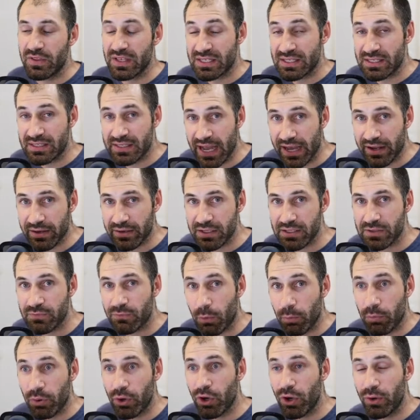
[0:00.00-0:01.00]
the status
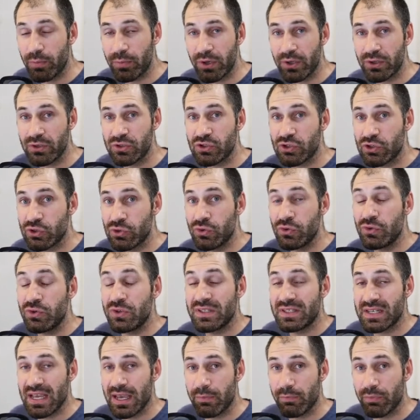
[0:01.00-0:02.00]
from permanent to
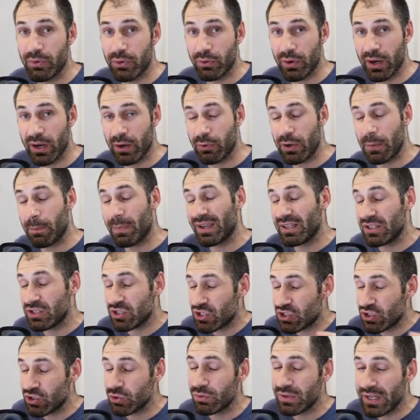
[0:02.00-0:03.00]
temporary, but you
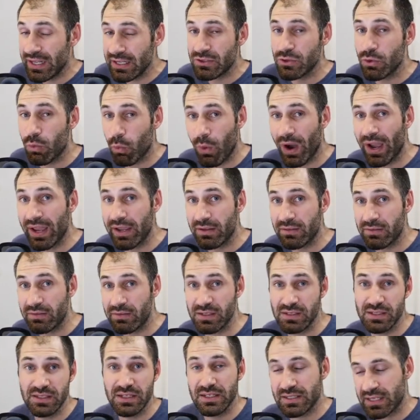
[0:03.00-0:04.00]
still need to wait
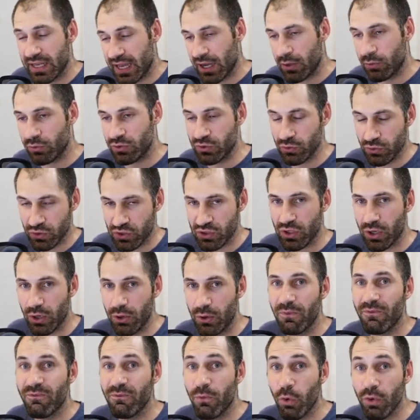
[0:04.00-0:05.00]
the six hours or
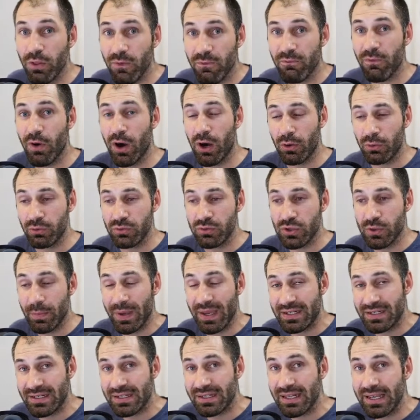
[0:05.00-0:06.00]
so for the file to
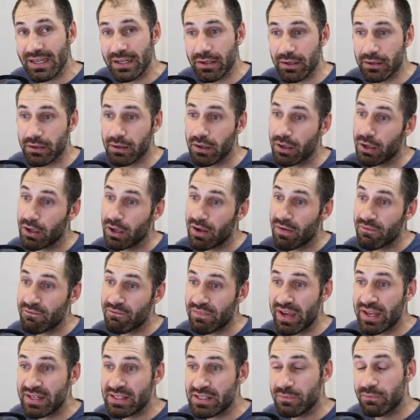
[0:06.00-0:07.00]
be deleted.
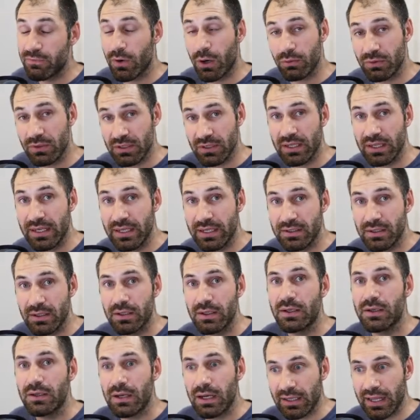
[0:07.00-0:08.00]
Fancy File Delete
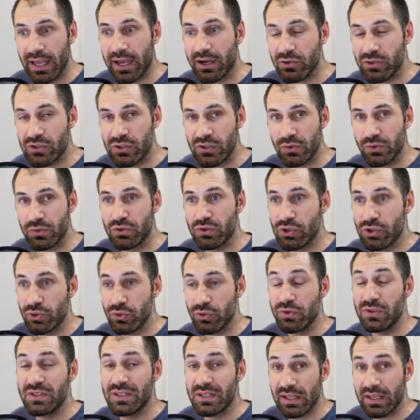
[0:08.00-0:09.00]
allows you
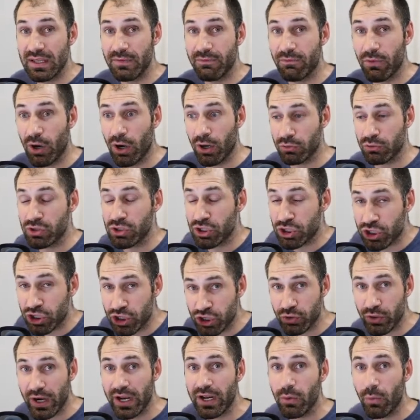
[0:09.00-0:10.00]
to delete files
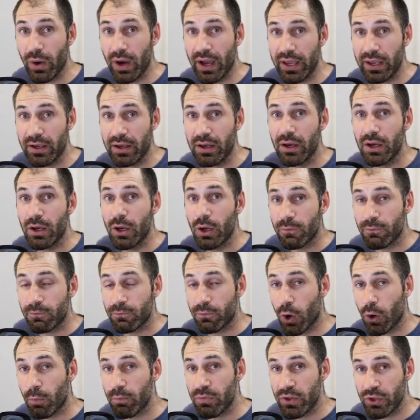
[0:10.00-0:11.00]
straight away
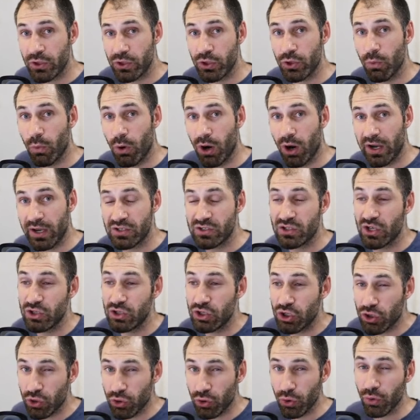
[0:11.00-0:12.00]
from the UI. So
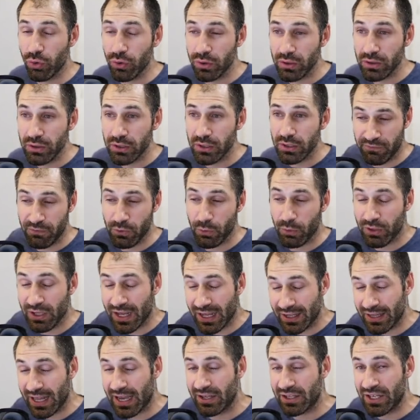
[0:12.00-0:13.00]
you could, if you want
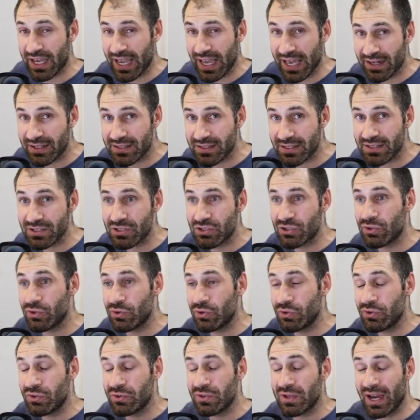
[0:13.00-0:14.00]
to allow your editors
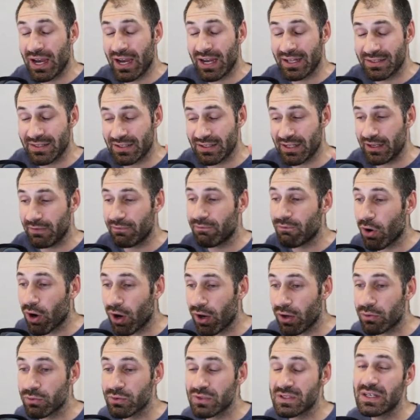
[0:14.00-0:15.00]
to uh, delete
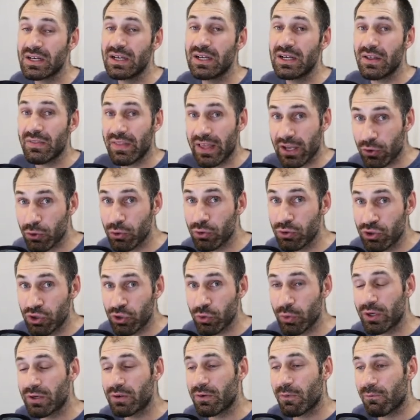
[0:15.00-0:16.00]
files, they could
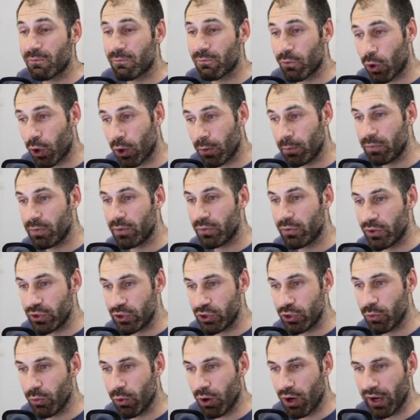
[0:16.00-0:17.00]
do it from
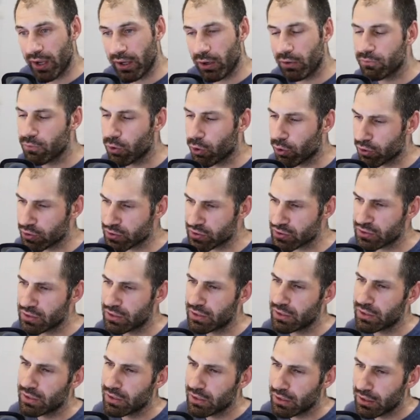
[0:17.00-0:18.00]
the UI. Of
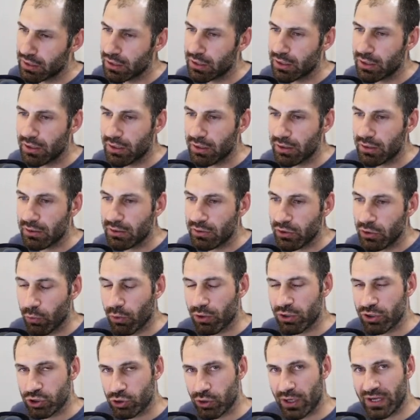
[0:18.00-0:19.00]
course, you
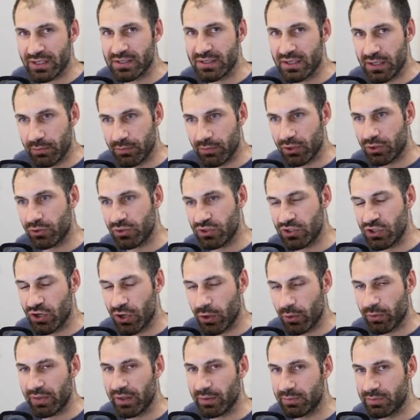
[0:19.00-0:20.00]
want to trust them because you
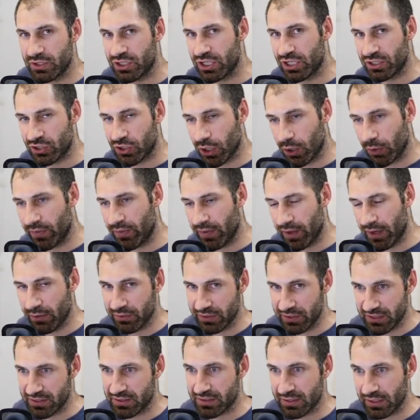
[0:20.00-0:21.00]
don't want them to just go in there
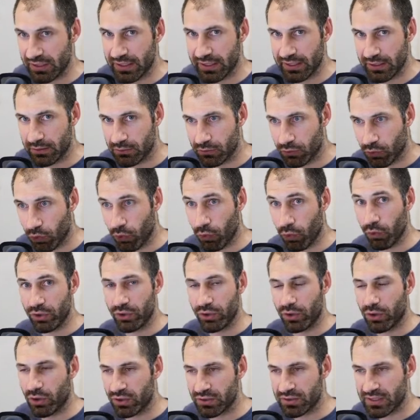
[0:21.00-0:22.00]
and just delete all
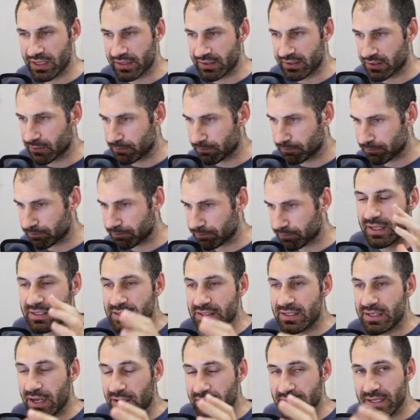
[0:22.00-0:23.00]
your content.
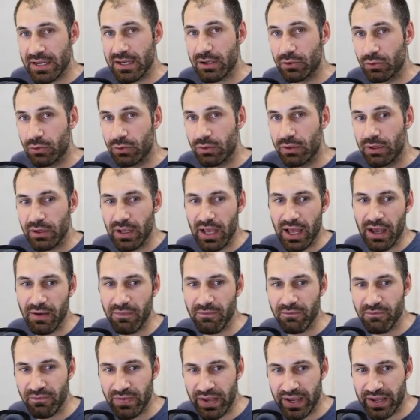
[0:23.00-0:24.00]
Let's now take a look
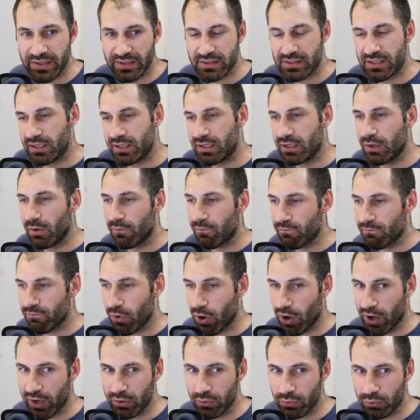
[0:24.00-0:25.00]
at fancy
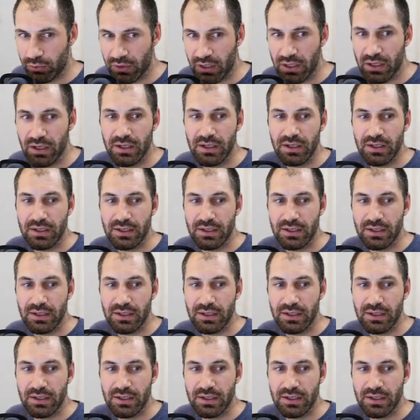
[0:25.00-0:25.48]
file